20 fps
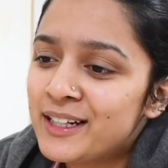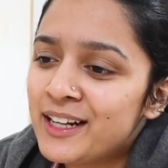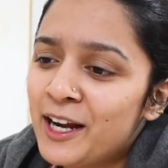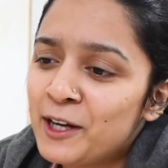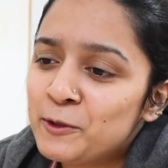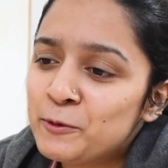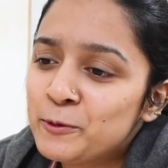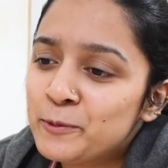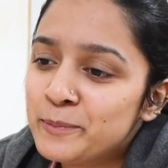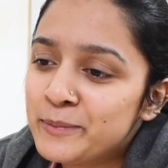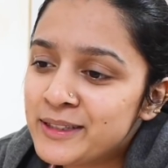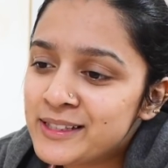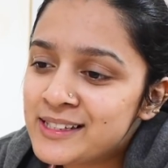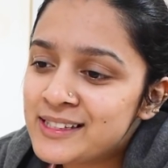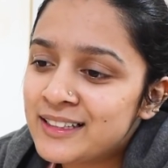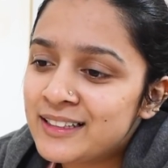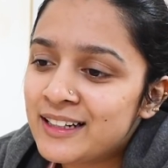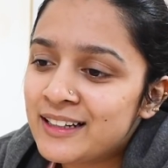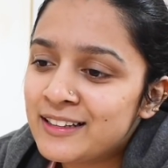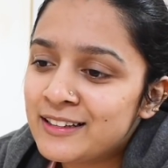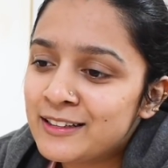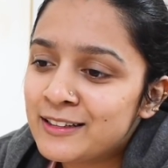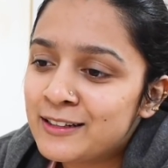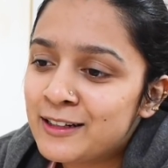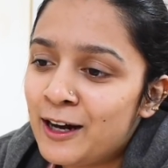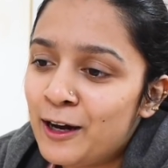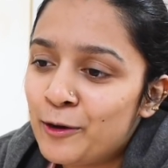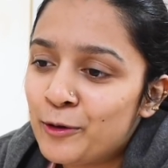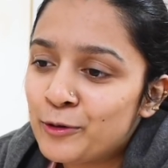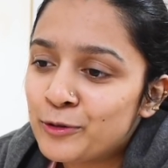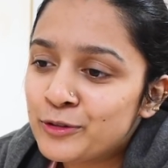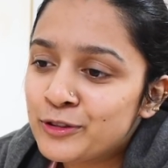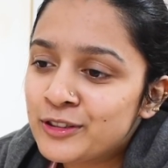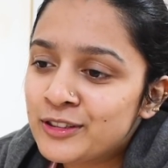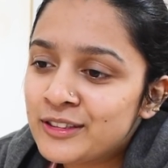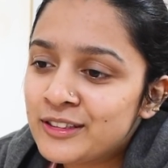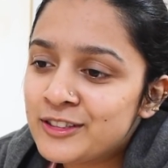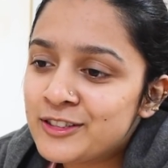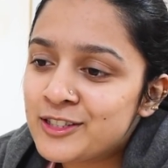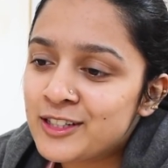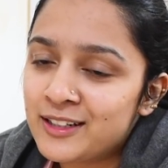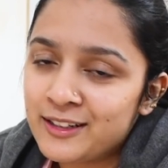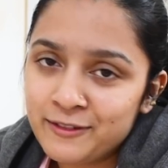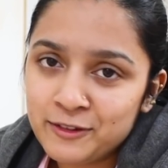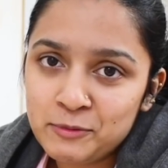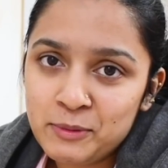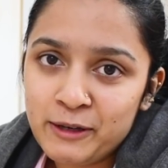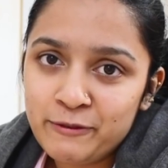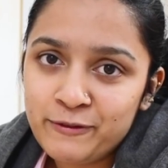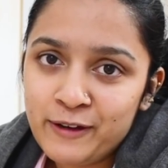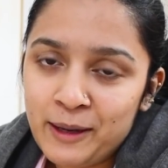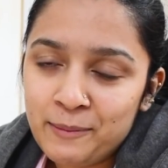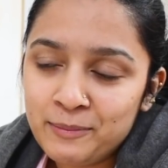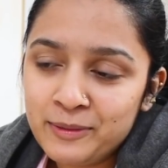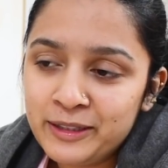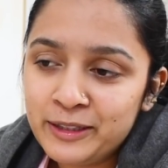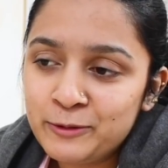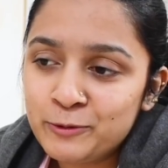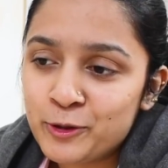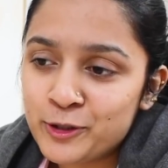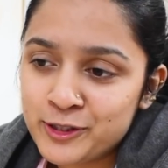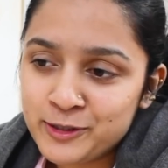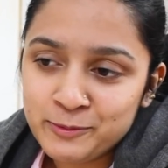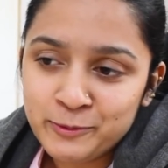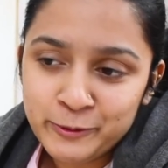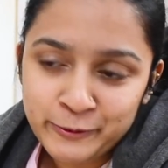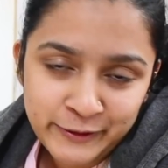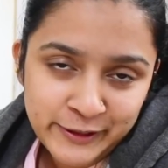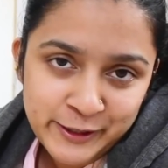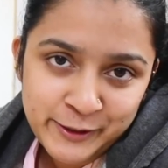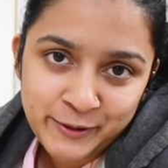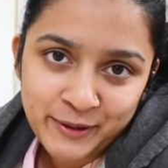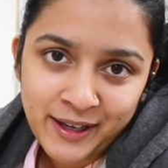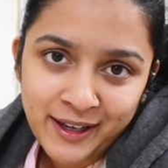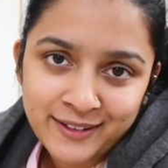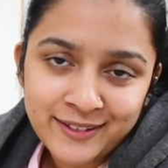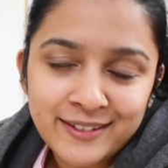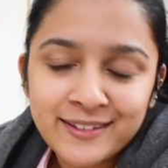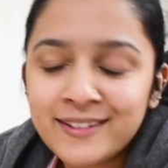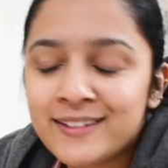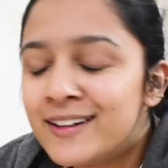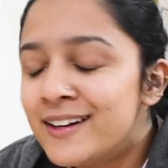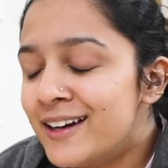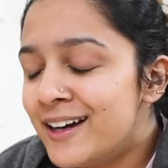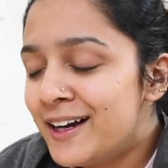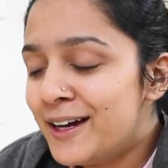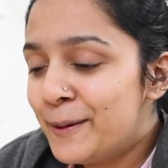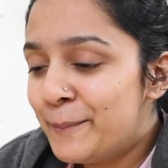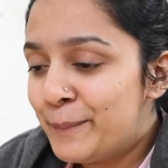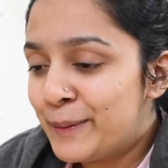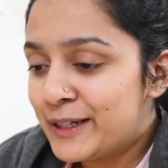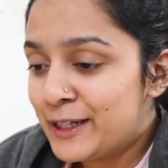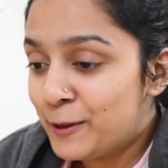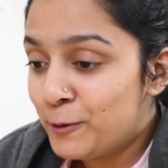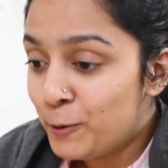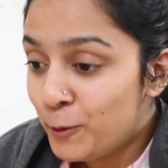But yeah, I do miss sitting in the couch, chilling with my family, watching movies together. But yeah,